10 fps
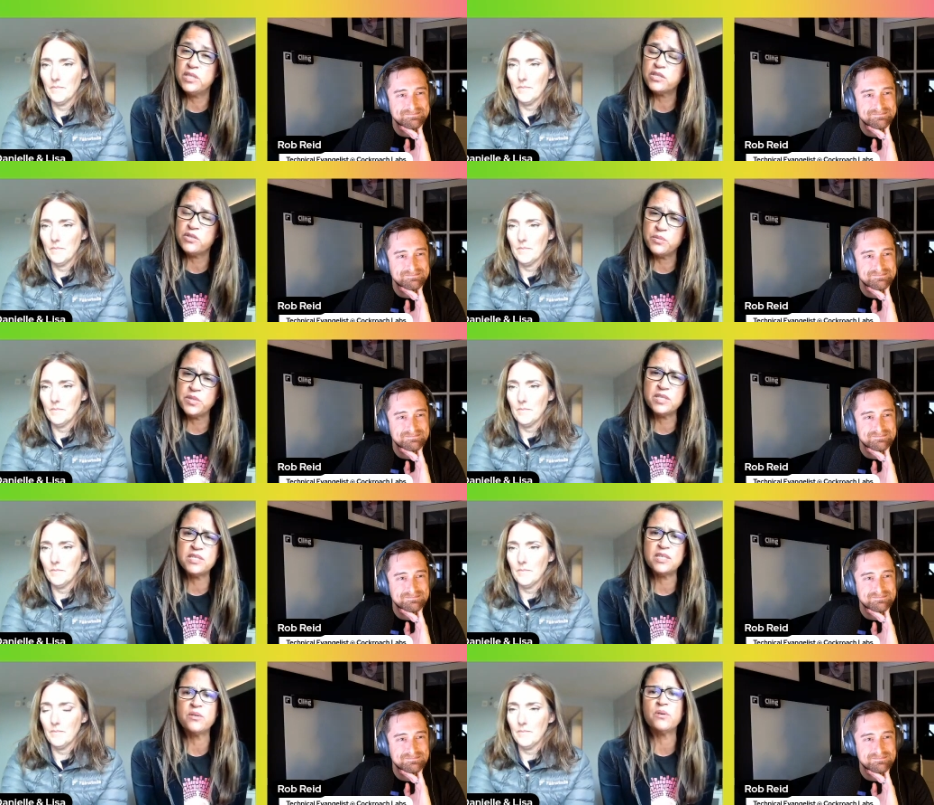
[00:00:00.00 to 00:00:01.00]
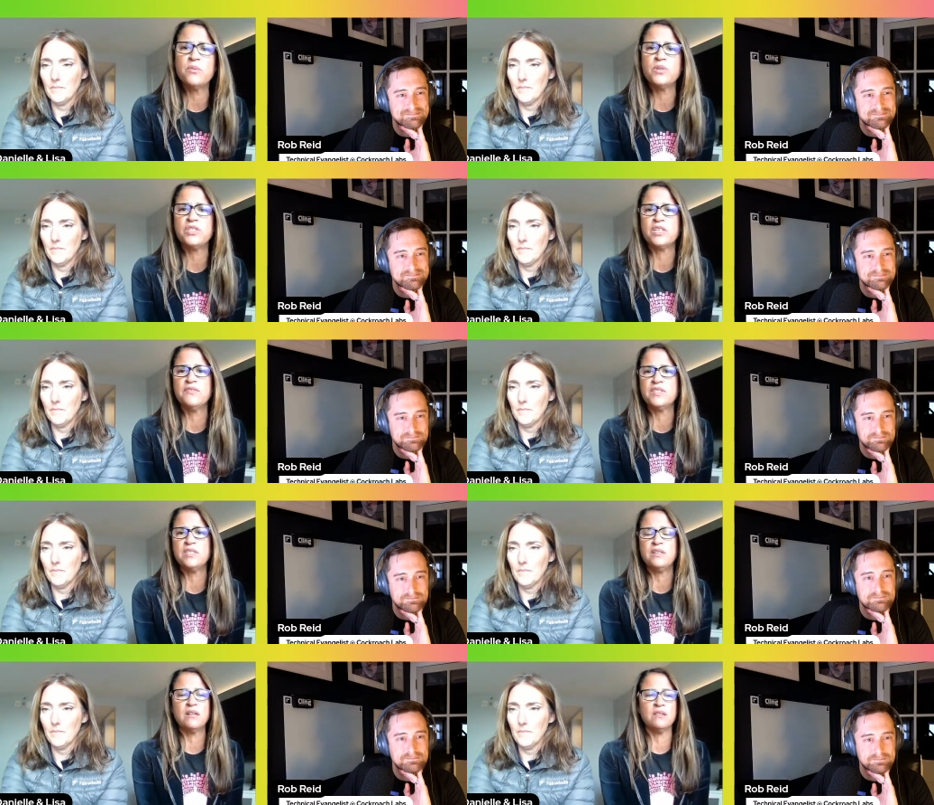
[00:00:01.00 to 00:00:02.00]
Speaker 1: distributed S Q L, which gives
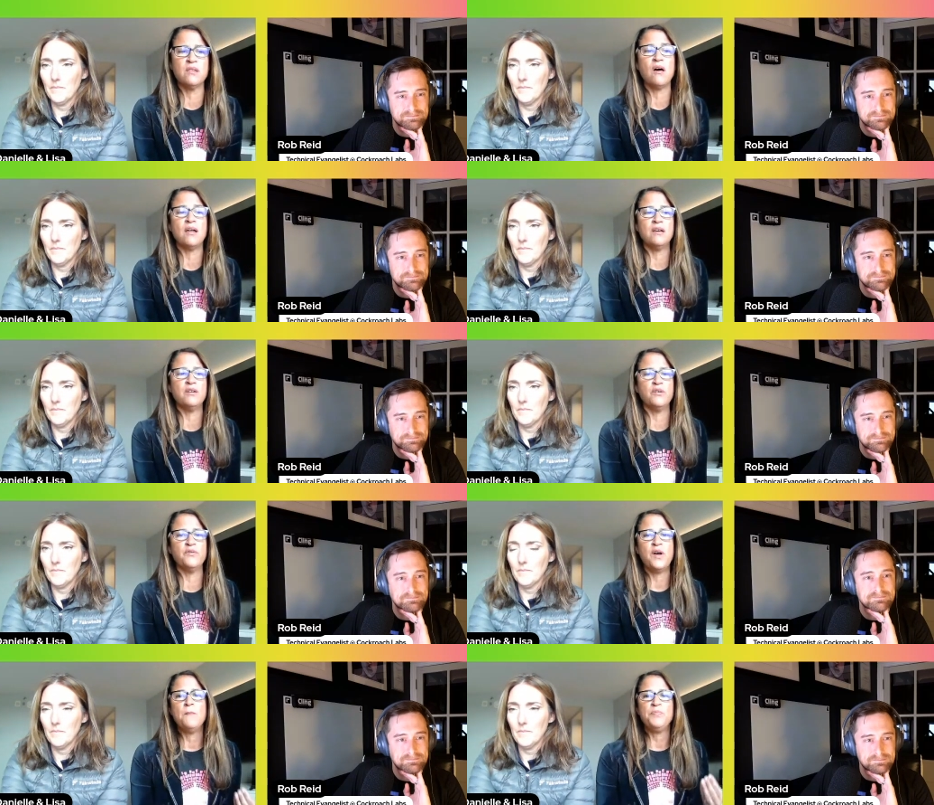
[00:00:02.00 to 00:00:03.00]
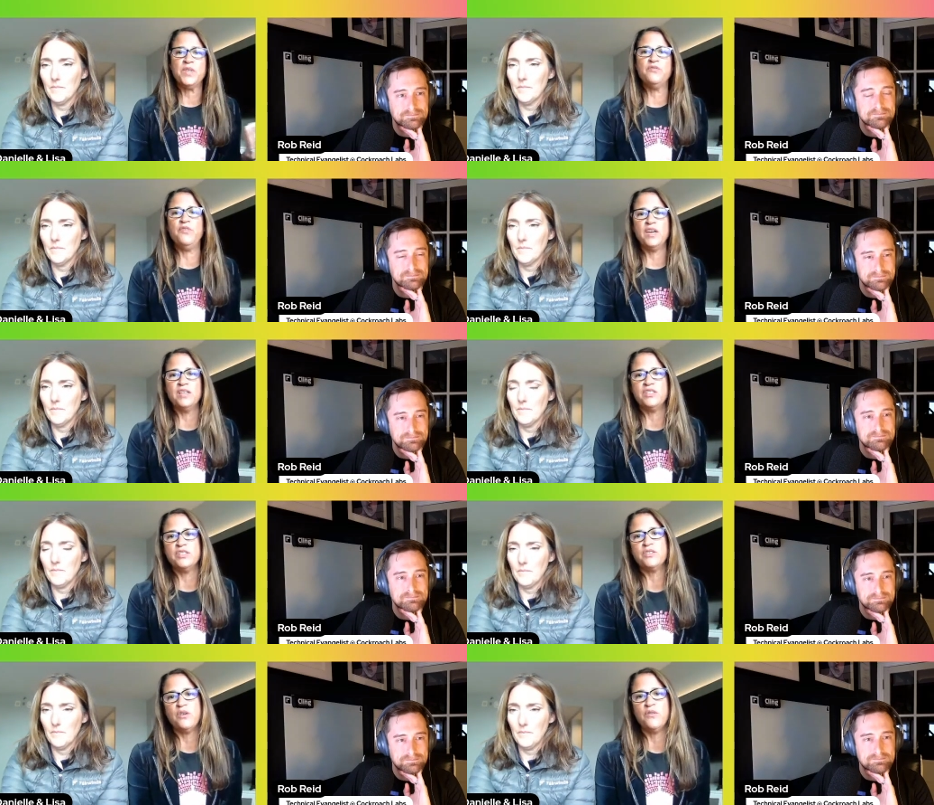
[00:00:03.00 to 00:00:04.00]
it a lot of
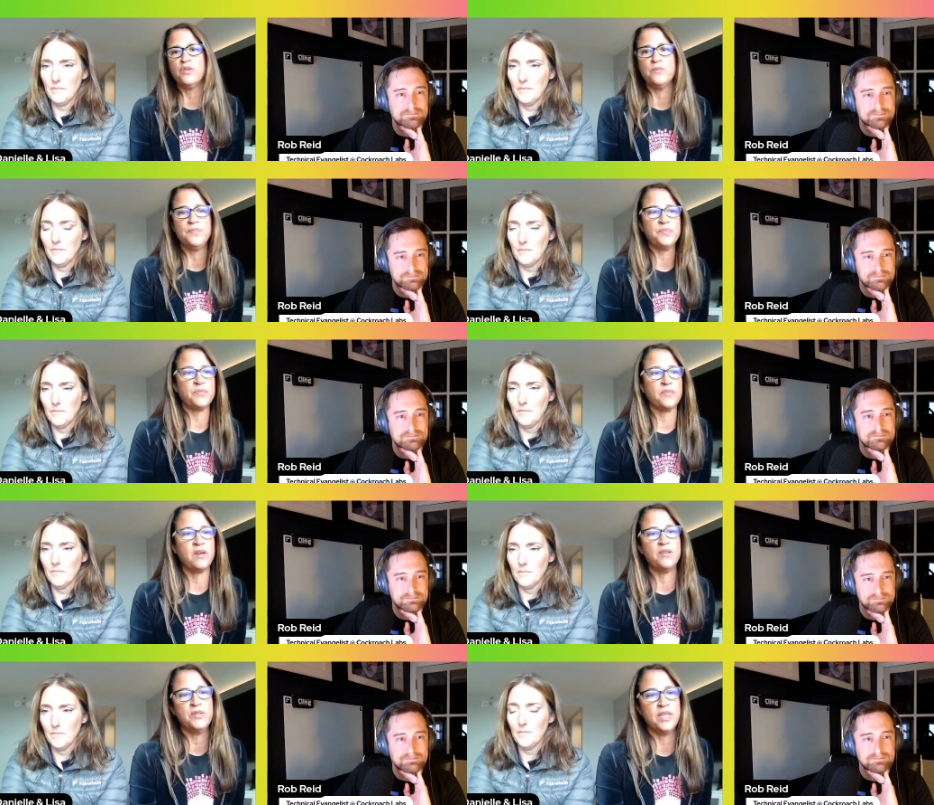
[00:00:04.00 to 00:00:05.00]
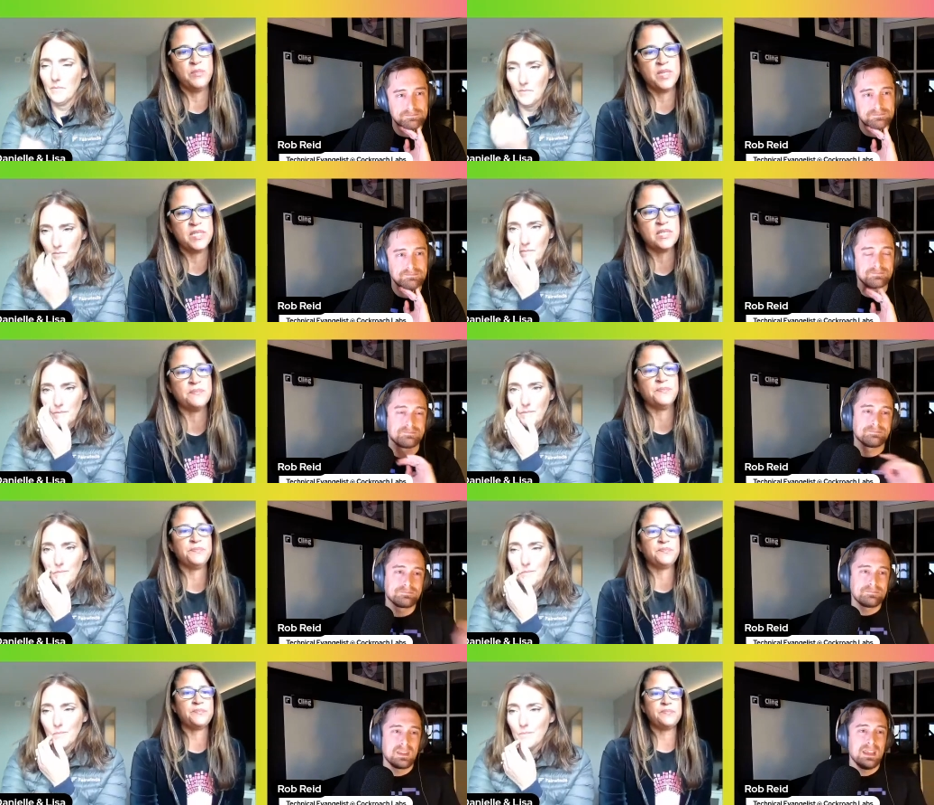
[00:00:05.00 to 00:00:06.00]
advantages over other databases.
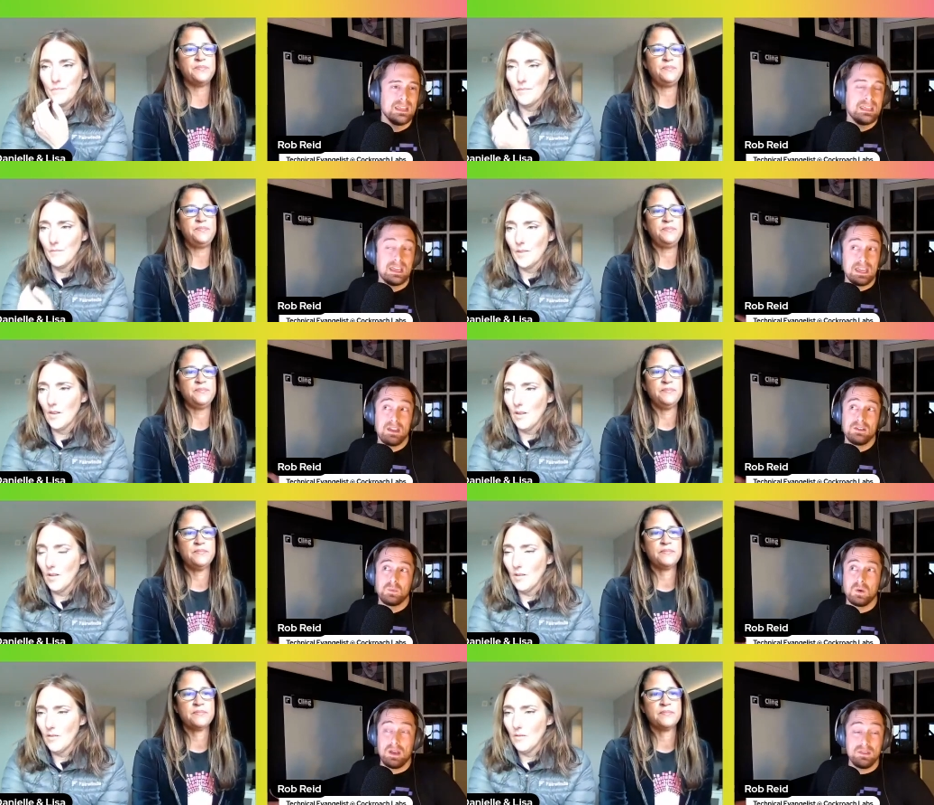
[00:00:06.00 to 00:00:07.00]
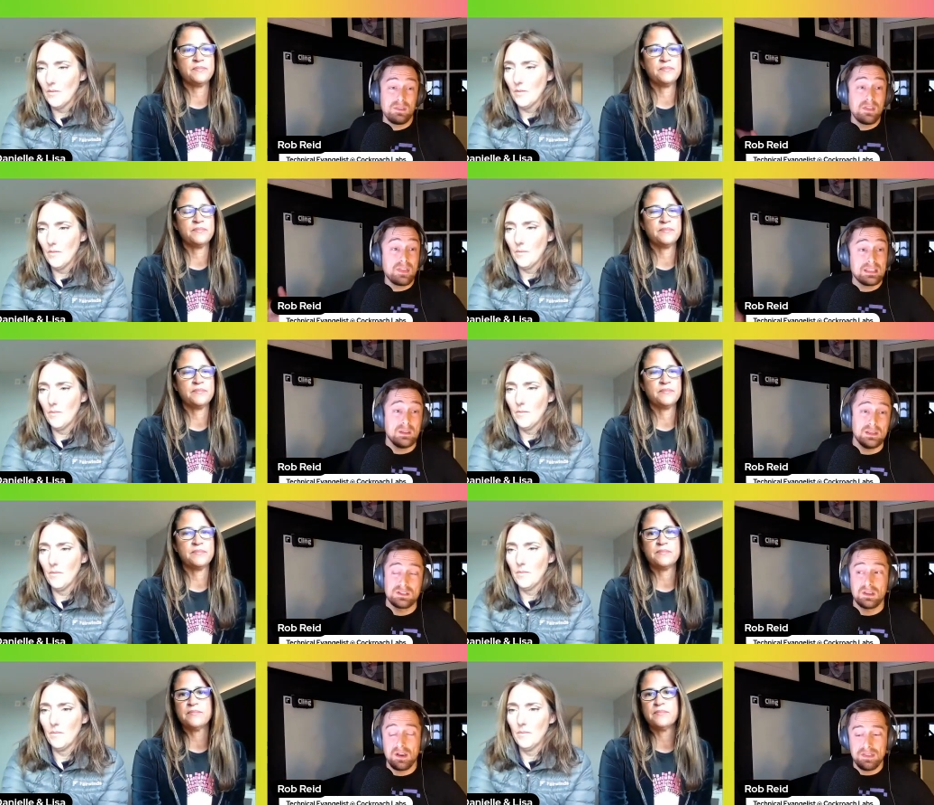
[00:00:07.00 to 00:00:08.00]
Speaker 2: Yeah, yeah, and and, and thank you, Lisa. I
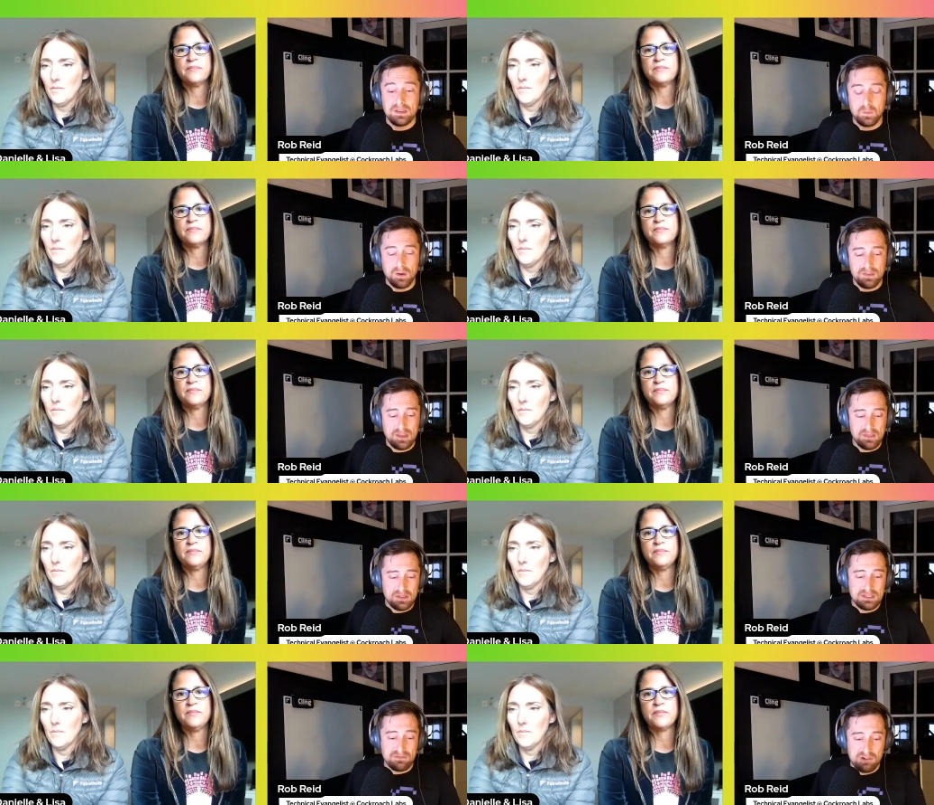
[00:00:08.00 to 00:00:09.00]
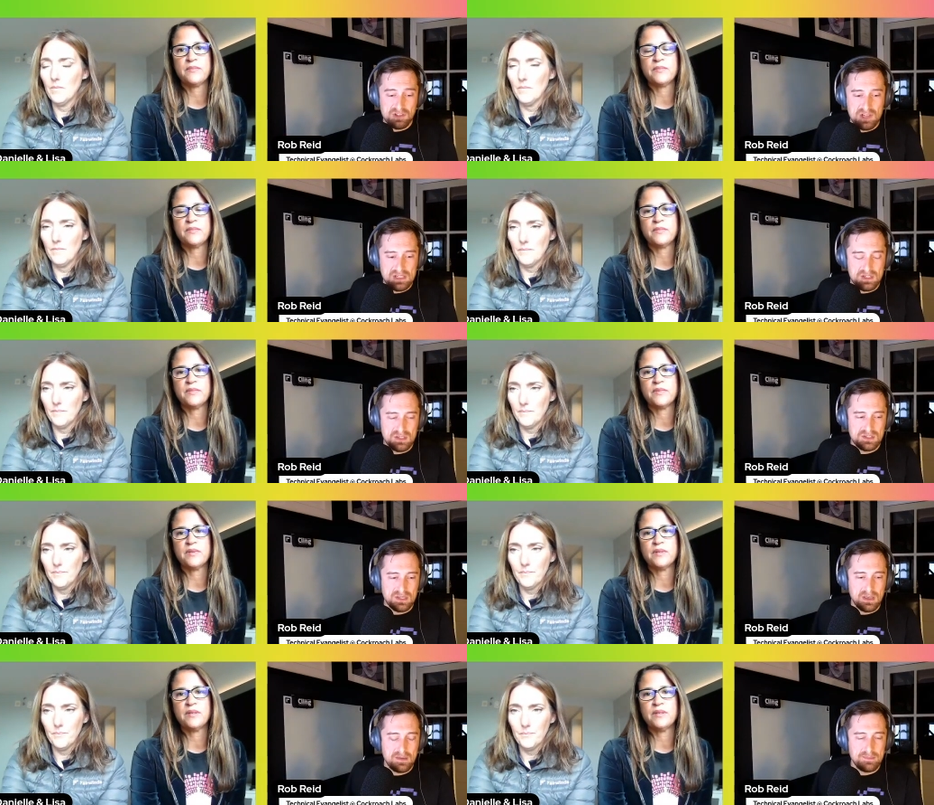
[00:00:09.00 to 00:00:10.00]
think one of the other differentiators
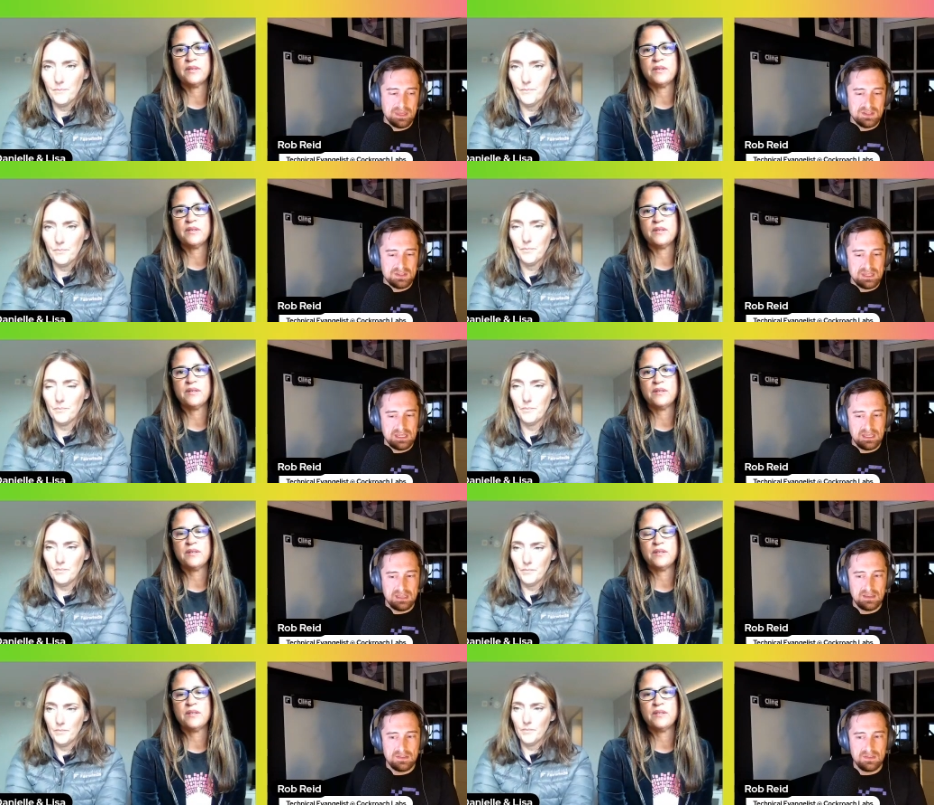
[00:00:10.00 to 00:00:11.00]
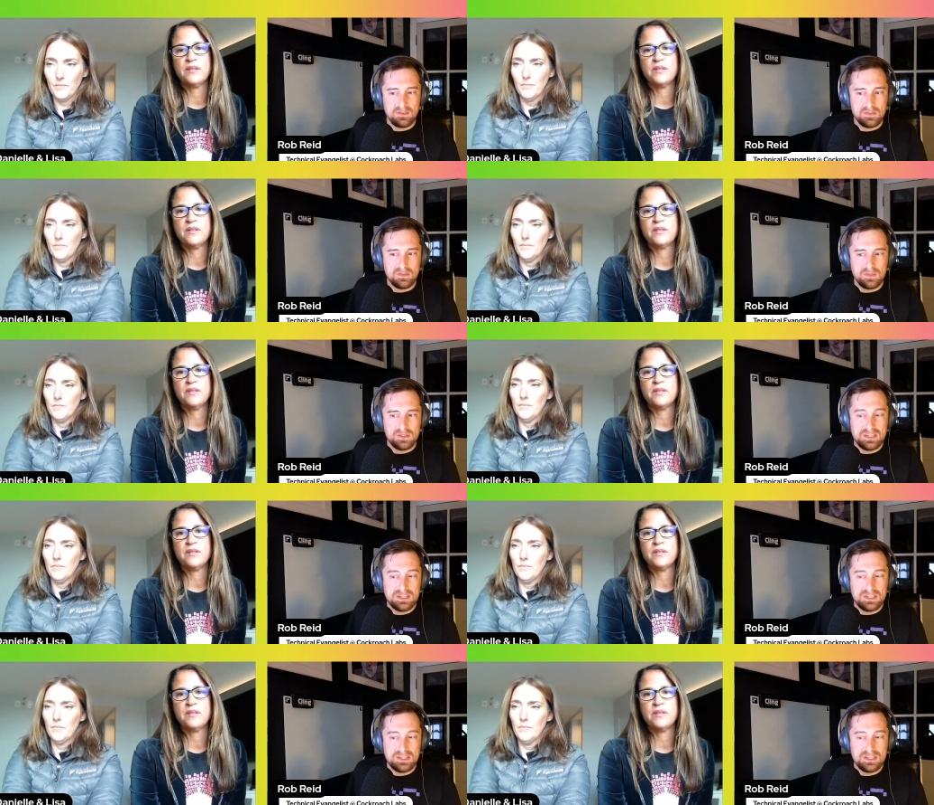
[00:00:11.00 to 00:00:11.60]
um, is the the S Q L